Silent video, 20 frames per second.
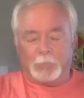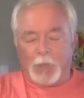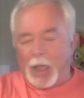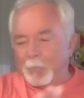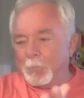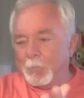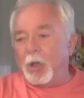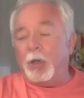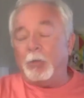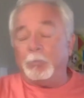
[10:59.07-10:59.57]

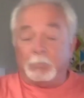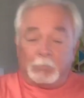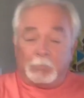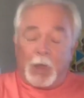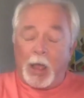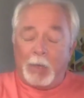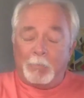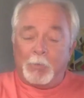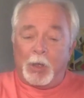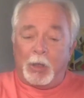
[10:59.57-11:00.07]
I'm on,
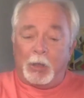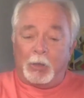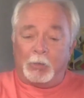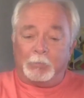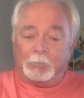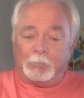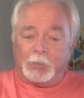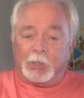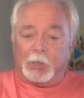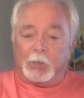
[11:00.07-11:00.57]
I'm
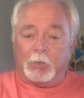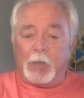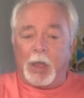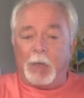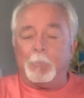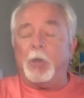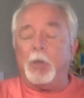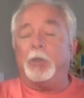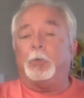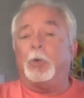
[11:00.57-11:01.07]
on, you know,
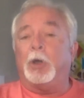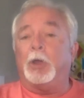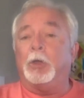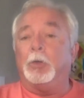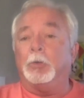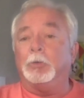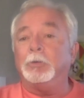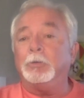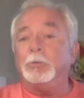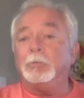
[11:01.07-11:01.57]
I'm on the
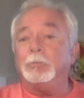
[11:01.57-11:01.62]
road